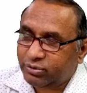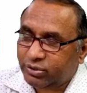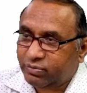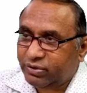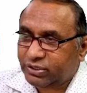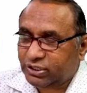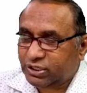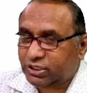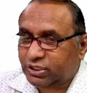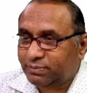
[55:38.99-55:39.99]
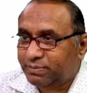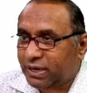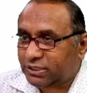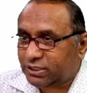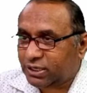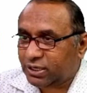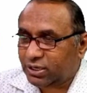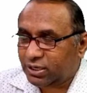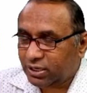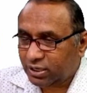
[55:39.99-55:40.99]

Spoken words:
to differentiate partial